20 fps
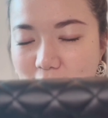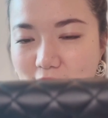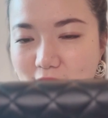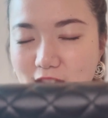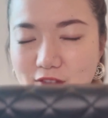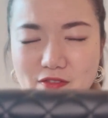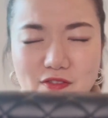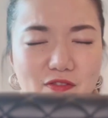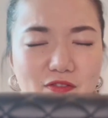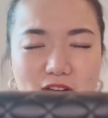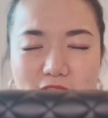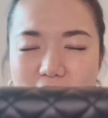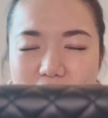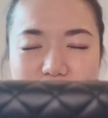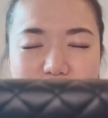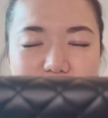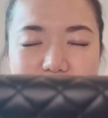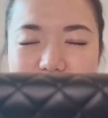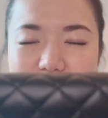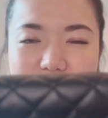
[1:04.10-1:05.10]
even
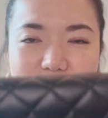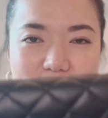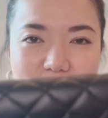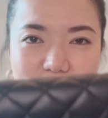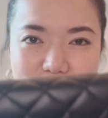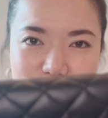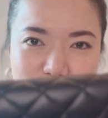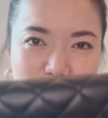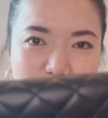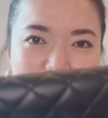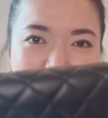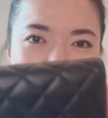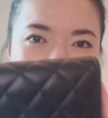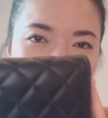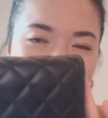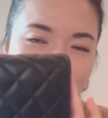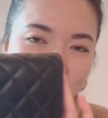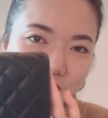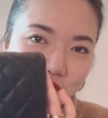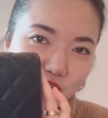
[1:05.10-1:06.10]
ever since I started on
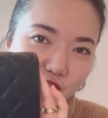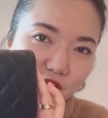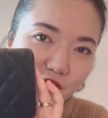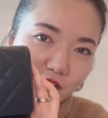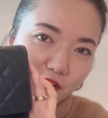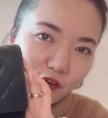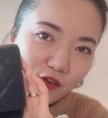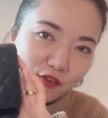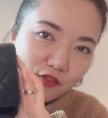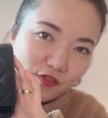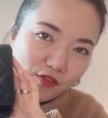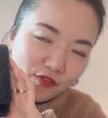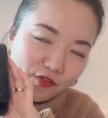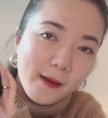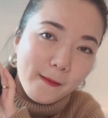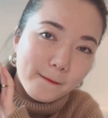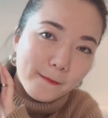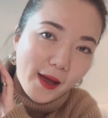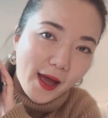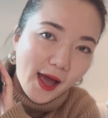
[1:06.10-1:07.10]
this journey of
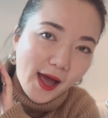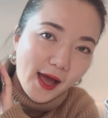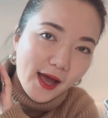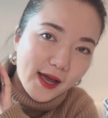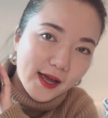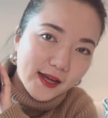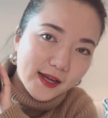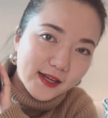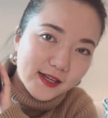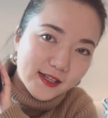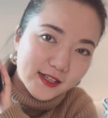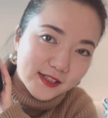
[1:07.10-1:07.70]
bag